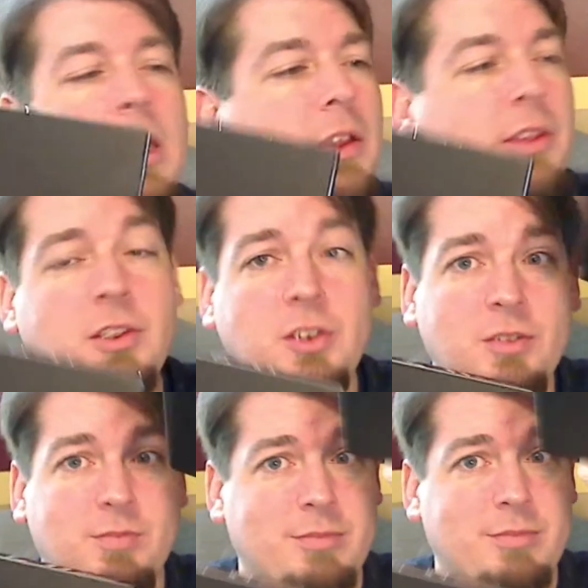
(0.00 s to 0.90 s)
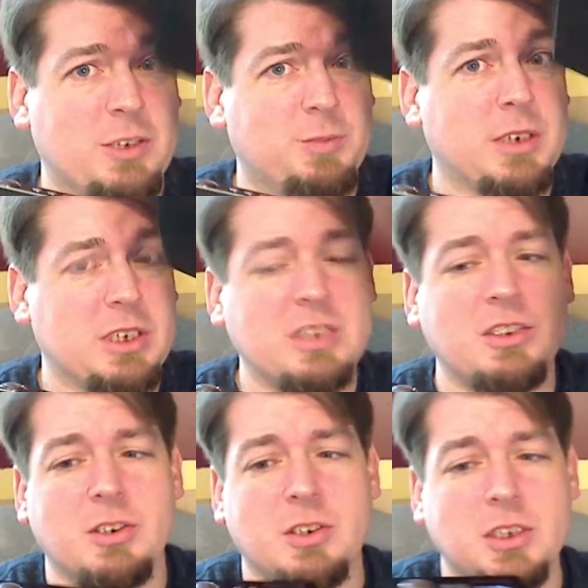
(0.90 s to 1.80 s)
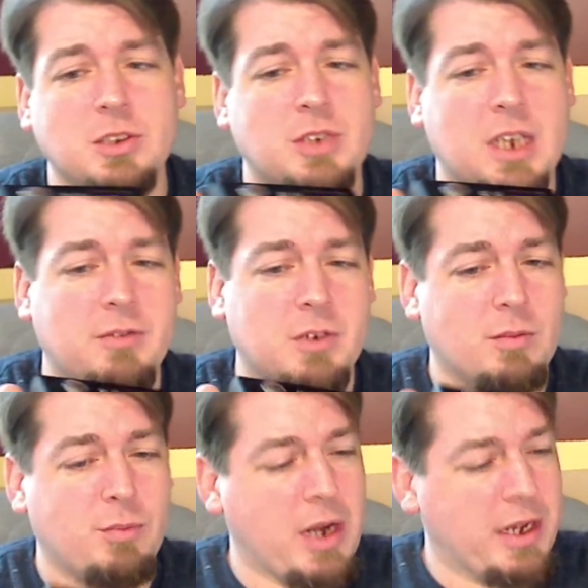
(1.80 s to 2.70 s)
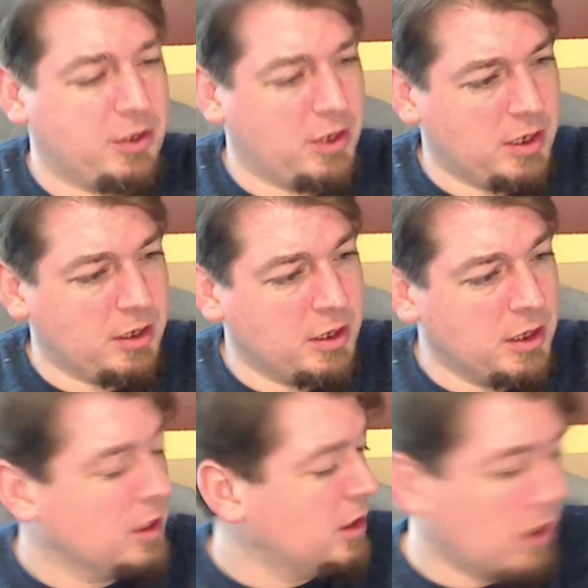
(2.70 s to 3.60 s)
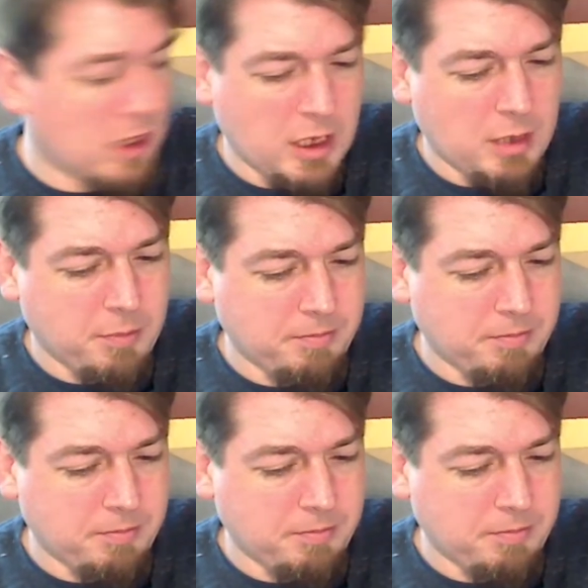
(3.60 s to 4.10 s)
This is much easier to use after it breaks in. A